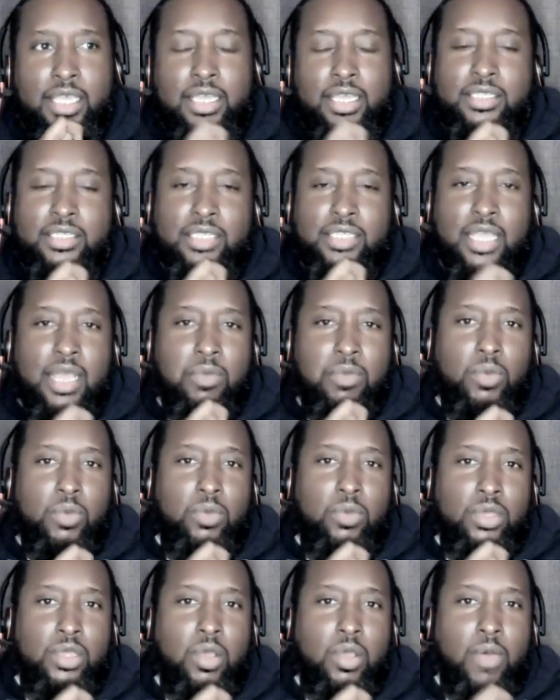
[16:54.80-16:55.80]
anytime we
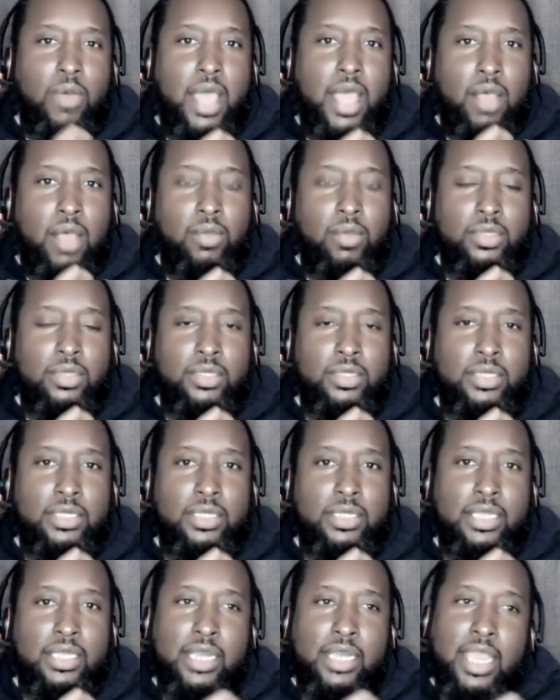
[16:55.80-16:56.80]
would go out
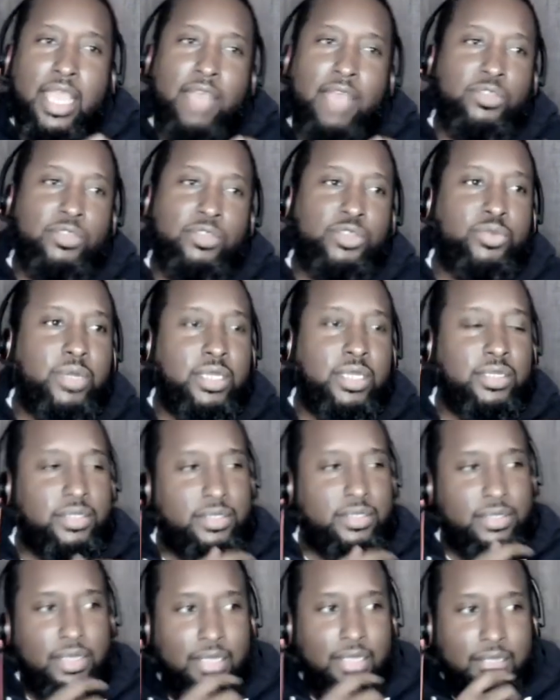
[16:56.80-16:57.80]
and have
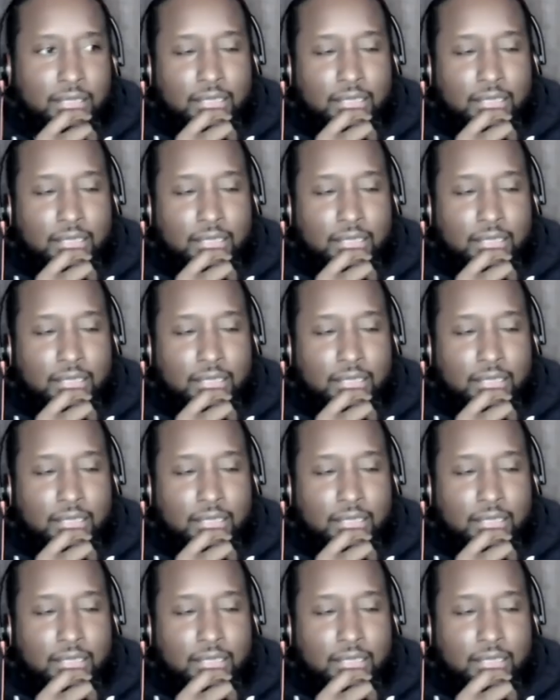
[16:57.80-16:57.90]
drinks,